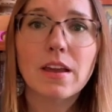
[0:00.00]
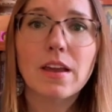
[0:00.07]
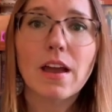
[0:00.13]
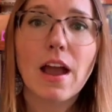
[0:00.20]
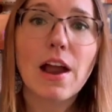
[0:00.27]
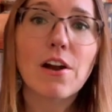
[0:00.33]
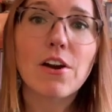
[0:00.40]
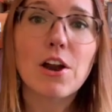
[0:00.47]

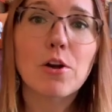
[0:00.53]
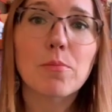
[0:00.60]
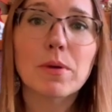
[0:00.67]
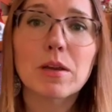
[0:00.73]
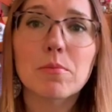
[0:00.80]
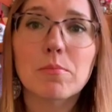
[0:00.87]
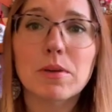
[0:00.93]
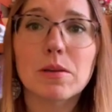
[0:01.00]
Our
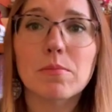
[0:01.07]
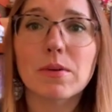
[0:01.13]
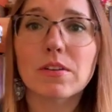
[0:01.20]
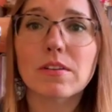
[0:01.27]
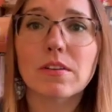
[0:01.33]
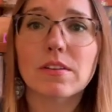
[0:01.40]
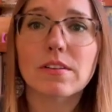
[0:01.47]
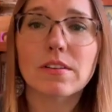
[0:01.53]
Airbnb
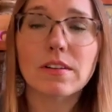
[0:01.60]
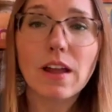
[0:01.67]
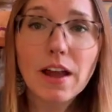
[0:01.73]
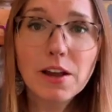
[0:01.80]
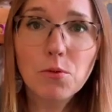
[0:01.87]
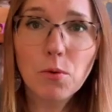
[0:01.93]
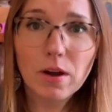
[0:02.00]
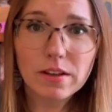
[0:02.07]
business
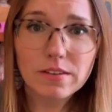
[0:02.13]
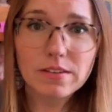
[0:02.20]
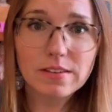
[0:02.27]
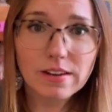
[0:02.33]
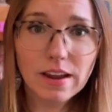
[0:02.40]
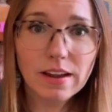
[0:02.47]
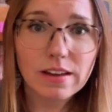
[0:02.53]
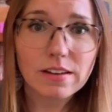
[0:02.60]
likewise
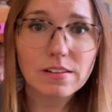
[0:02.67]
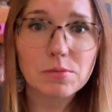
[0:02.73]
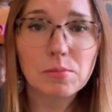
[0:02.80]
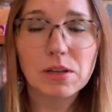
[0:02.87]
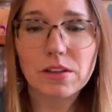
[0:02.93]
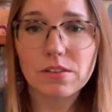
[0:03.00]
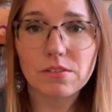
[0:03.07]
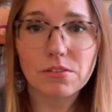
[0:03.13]
tanked
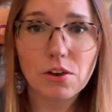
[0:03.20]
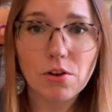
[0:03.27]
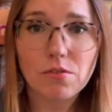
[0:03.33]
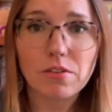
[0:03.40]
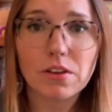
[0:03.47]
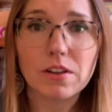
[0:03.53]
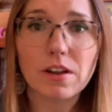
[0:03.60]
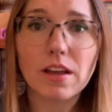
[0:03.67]
because of
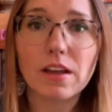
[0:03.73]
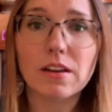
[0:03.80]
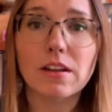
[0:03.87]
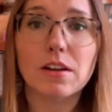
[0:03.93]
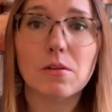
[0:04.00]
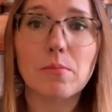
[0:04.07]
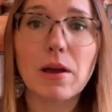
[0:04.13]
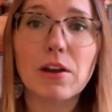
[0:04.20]
COVID, and in
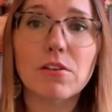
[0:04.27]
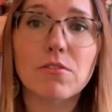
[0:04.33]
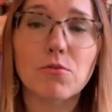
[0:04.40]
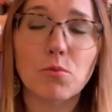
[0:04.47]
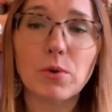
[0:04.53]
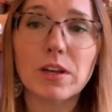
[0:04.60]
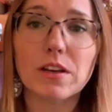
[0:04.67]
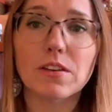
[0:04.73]
a matter of
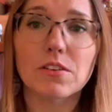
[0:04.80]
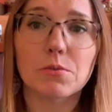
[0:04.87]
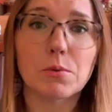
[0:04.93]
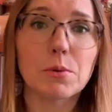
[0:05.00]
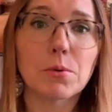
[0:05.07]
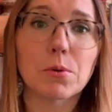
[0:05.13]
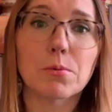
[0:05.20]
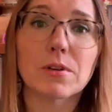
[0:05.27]
weeks, we
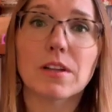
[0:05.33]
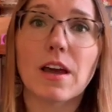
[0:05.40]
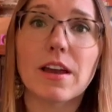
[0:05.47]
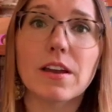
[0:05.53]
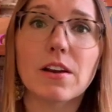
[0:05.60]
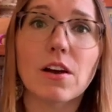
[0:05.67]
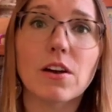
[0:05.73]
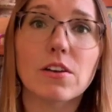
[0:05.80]
were
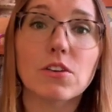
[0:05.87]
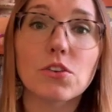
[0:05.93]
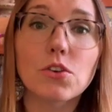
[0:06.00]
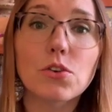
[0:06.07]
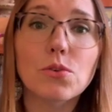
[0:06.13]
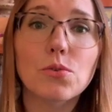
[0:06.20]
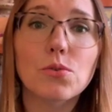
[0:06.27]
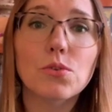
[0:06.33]
reliant on
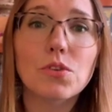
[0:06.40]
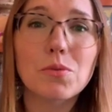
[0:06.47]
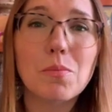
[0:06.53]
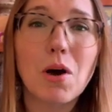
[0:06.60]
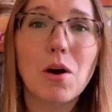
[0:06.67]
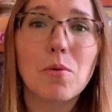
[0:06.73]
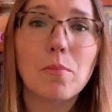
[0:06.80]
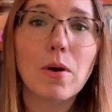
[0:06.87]
2
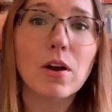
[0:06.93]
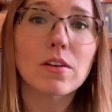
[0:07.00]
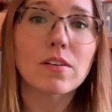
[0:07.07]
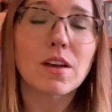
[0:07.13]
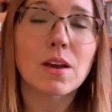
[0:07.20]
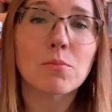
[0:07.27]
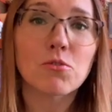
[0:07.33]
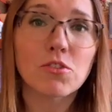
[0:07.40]
small
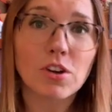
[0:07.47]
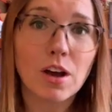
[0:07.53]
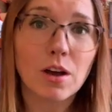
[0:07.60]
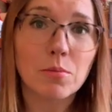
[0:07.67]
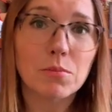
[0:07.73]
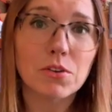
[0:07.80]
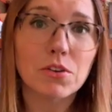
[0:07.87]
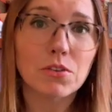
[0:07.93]
part-time
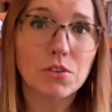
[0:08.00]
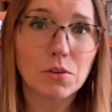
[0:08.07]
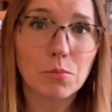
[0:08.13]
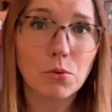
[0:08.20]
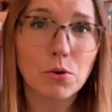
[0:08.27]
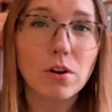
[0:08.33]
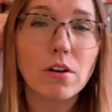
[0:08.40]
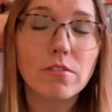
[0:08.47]
jobs to
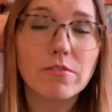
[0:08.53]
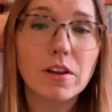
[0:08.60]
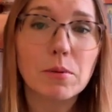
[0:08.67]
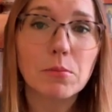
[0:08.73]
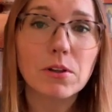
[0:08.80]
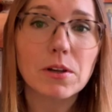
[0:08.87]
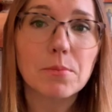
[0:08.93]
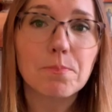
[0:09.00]
support our
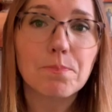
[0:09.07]
family.